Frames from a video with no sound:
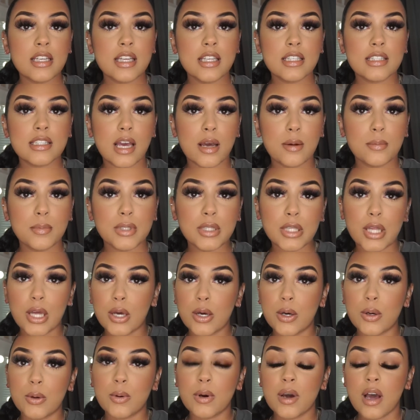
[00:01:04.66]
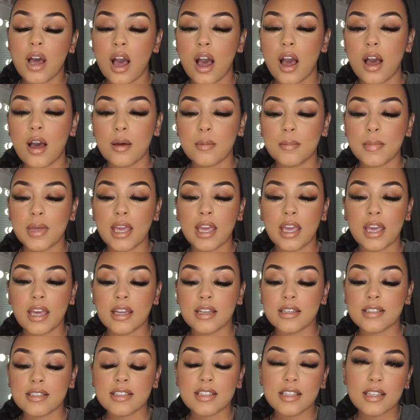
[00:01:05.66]
down below.
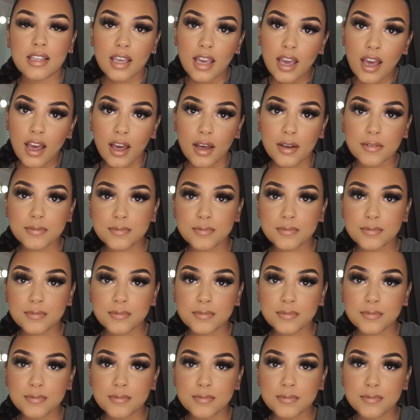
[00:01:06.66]
And yeah.